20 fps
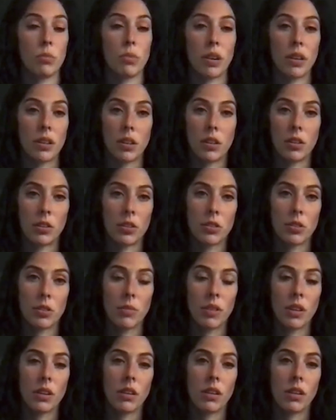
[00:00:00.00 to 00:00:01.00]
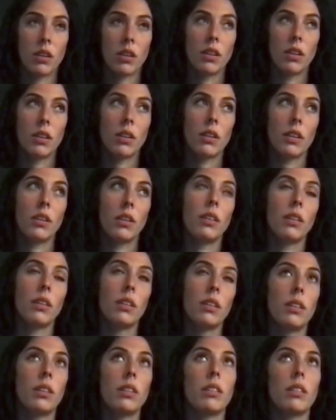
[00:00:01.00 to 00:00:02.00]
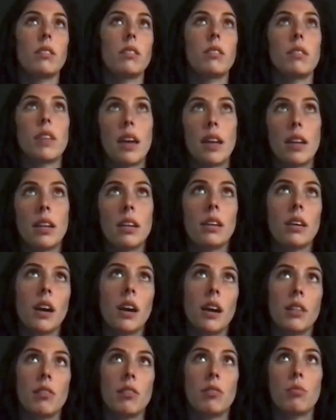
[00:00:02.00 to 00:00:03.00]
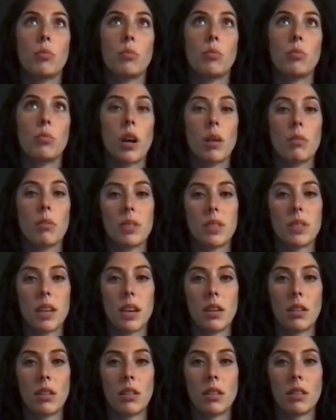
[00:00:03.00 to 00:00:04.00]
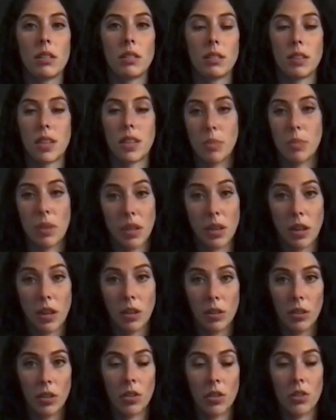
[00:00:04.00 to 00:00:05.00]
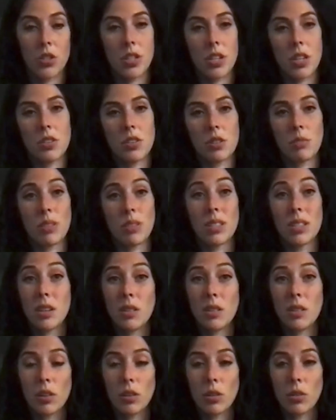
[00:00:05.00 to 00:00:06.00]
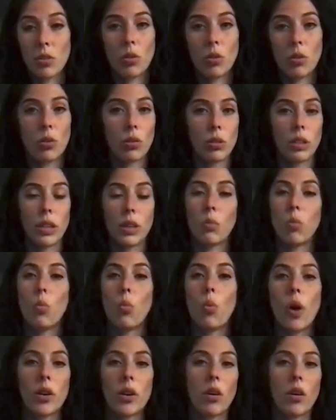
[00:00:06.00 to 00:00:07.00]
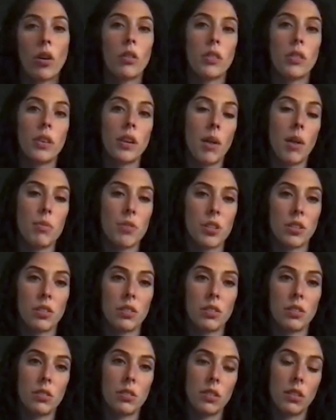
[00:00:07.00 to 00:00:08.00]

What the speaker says: a bright color or something, then it kind of comes down, keep the color, change the material, or like what are the options.